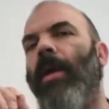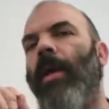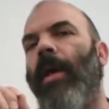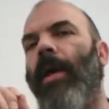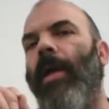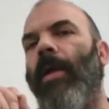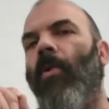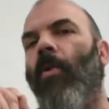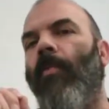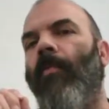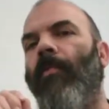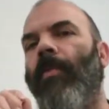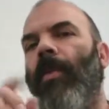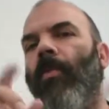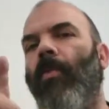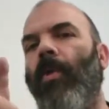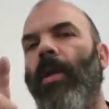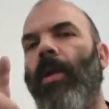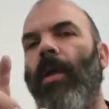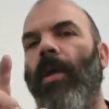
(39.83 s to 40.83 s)
and hopefully
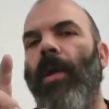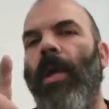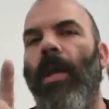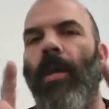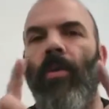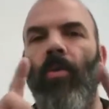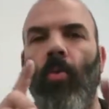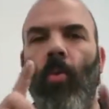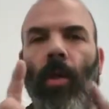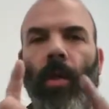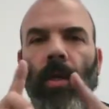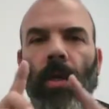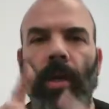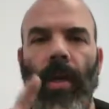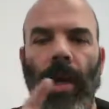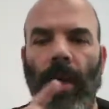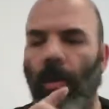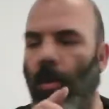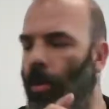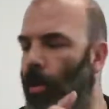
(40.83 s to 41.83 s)
we can get it to work
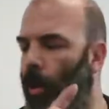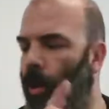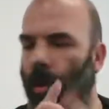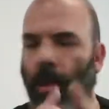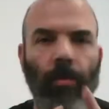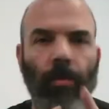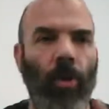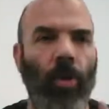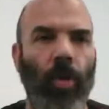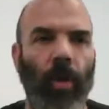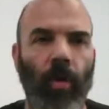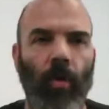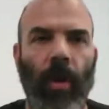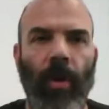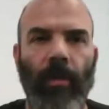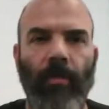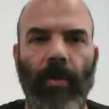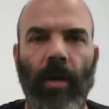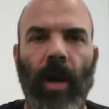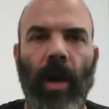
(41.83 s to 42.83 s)
again. So here, let me show you what
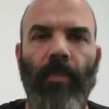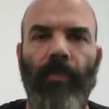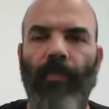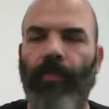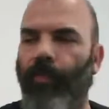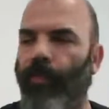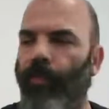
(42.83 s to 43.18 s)
I've got.